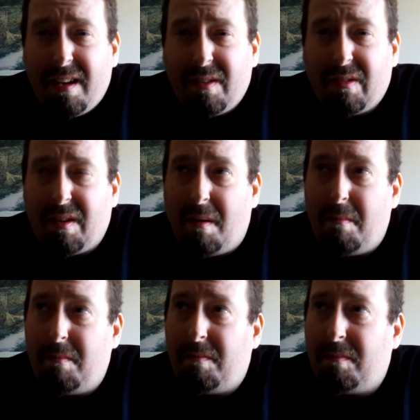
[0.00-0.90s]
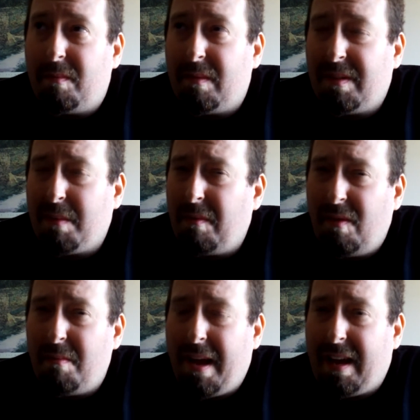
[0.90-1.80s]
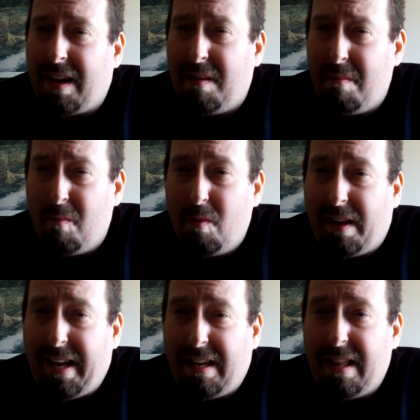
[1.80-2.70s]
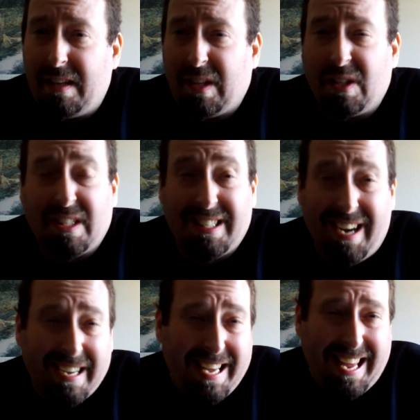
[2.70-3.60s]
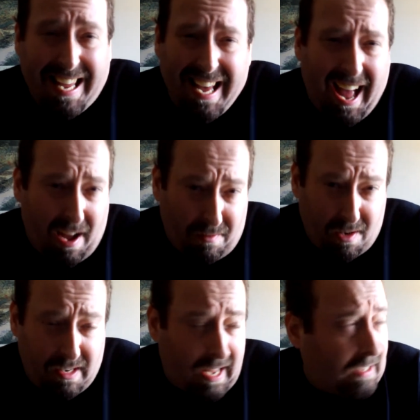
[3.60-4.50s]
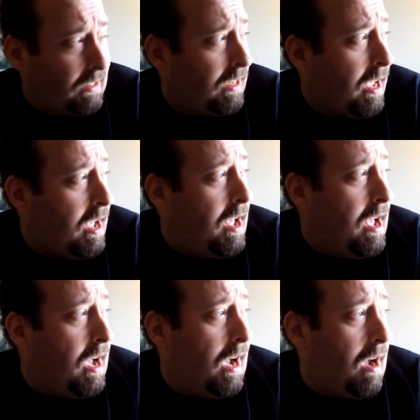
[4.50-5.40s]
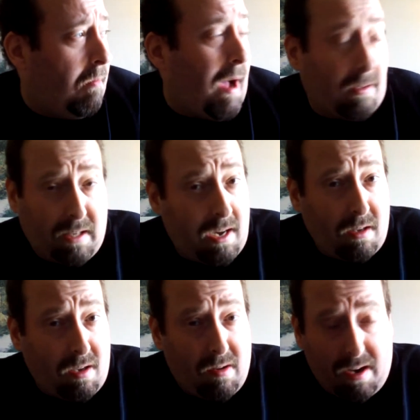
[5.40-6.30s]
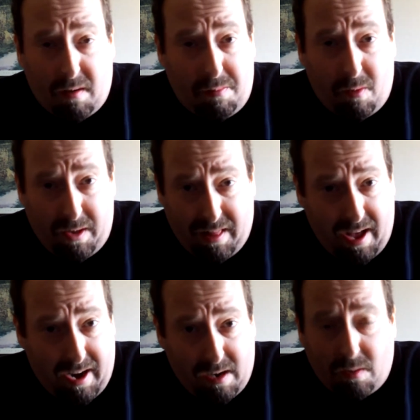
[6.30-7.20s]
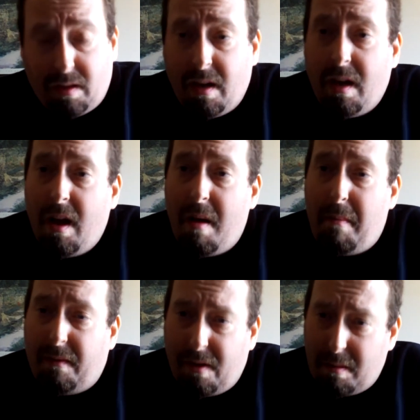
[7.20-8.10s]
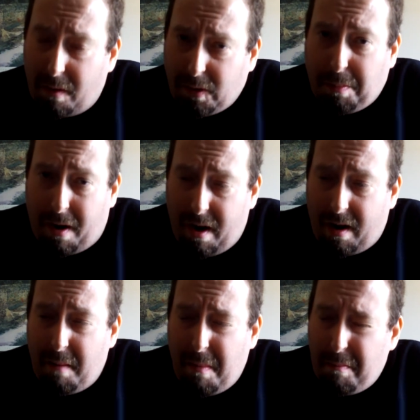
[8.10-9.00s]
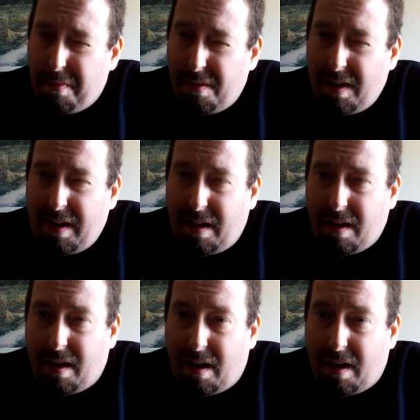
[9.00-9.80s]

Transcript: some of you may relate to this, a skunky aftertaste. I'll tell you, and I'll point that out. But for the most part, I'm pretty